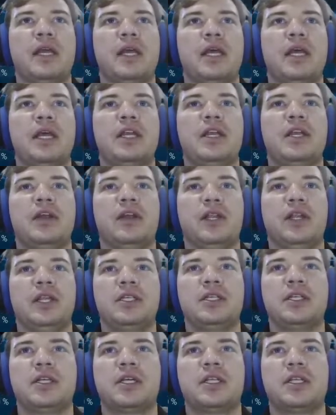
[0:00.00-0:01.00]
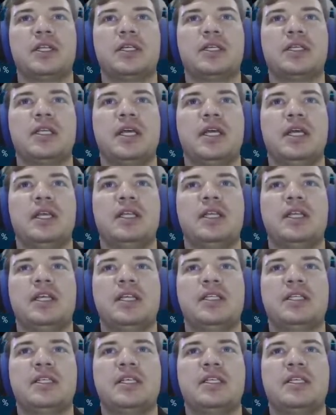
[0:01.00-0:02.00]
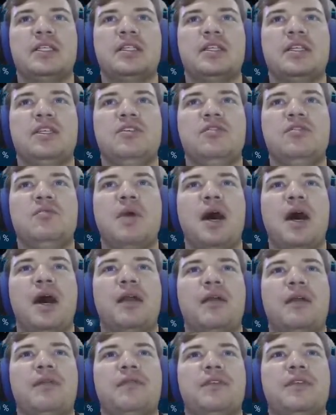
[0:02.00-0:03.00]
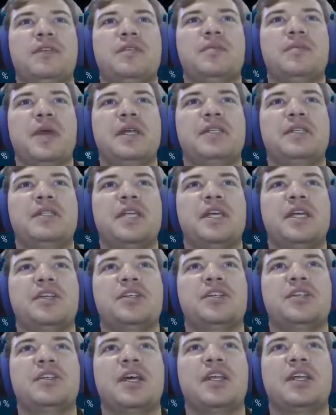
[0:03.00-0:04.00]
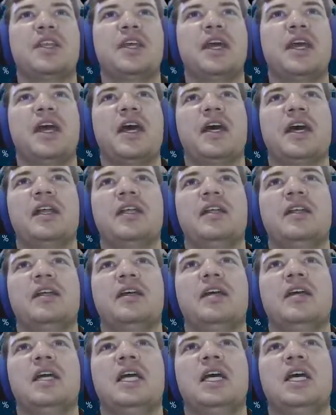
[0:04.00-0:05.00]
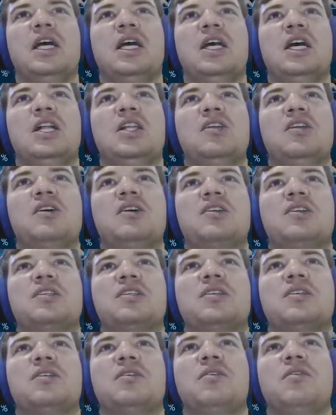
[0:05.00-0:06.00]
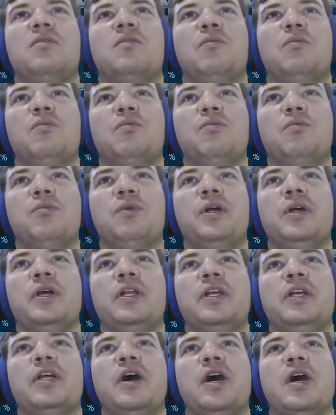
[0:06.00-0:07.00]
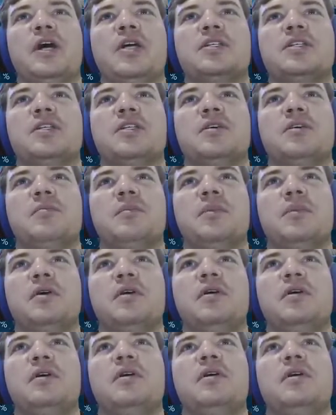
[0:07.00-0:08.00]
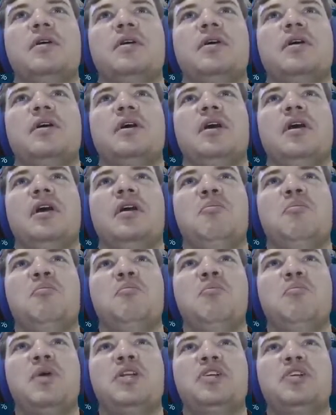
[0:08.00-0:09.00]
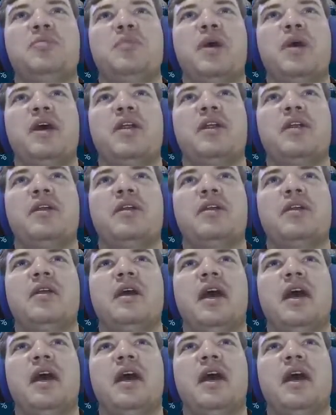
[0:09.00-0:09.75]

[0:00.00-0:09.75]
And here, let's look at this. This is the new model of the space station that they added. Looks really awesome. Much better.